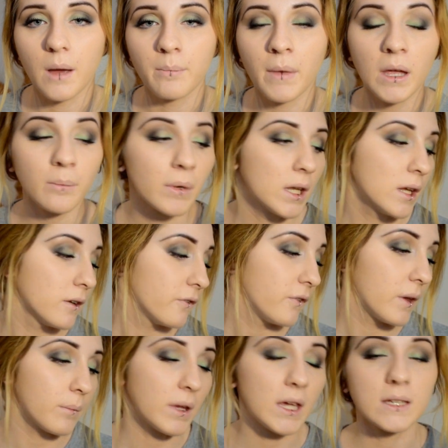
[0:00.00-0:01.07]
Maybelline
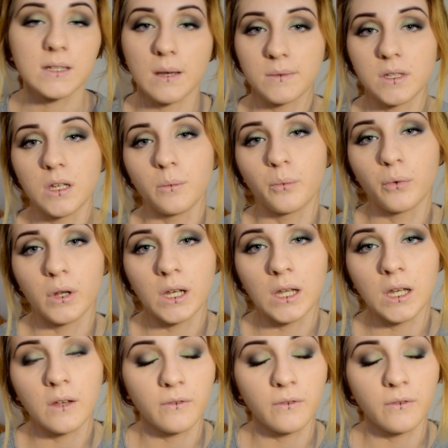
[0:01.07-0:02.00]
Fit Me is absolutely brilliant.